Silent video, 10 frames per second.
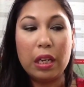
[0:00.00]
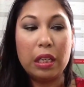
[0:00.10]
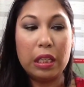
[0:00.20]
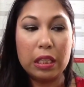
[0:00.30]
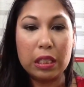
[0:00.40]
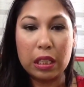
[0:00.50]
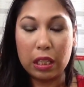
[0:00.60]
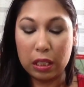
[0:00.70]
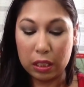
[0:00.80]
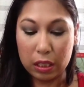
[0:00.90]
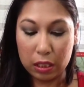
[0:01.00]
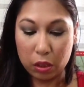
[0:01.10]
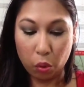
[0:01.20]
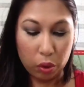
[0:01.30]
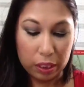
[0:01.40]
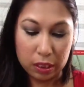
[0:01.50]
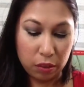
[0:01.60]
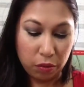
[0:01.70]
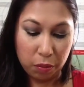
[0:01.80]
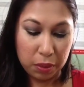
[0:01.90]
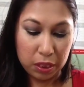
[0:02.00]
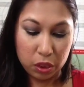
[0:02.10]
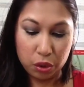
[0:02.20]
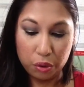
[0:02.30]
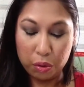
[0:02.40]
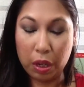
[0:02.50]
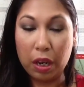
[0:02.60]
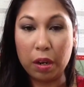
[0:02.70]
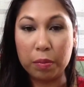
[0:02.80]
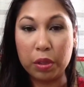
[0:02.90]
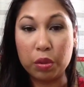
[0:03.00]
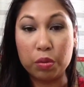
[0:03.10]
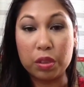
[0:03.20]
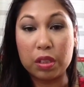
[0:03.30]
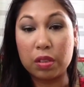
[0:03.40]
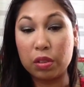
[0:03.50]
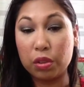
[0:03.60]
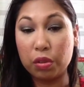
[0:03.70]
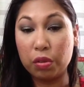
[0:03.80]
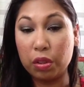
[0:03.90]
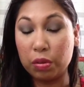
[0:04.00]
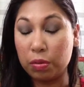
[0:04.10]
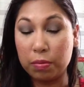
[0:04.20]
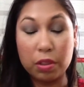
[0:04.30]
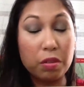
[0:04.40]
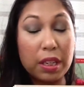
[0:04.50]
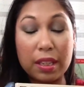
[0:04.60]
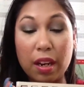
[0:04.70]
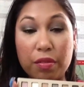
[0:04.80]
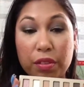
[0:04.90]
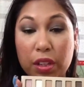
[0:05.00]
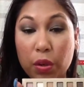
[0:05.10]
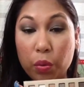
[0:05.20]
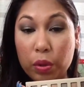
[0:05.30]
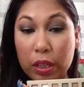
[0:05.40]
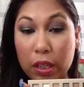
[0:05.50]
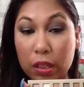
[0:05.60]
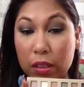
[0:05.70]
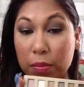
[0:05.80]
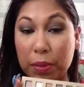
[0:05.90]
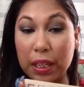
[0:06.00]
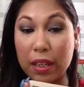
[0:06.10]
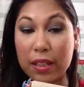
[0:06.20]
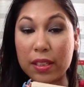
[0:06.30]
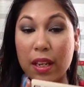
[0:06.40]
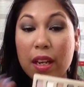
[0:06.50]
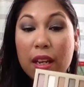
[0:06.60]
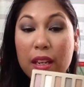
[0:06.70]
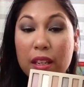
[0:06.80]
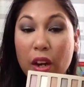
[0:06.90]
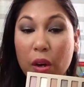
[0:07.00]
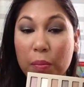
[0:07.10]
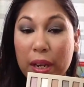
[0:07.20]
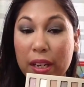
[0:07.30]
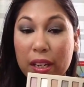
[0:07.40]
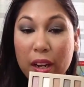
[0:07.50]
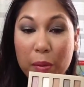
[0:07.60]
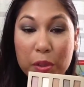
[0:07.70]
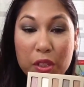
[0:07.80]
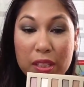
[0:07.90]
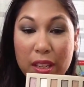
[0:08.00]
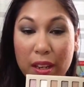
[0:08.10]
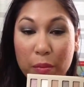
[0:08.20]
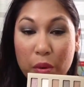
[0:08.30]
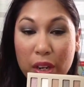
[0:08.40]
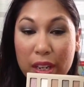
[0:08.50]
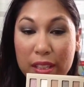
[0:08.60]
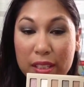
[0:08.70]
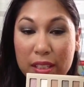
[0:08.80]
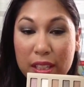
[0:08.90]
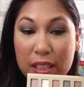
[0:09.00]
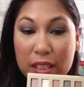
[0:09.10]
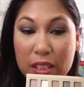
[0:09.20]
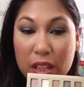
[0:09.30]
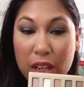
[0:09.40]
easy. This is so easy for me to use to create everyday work look, because yeah, my lid options are more or less these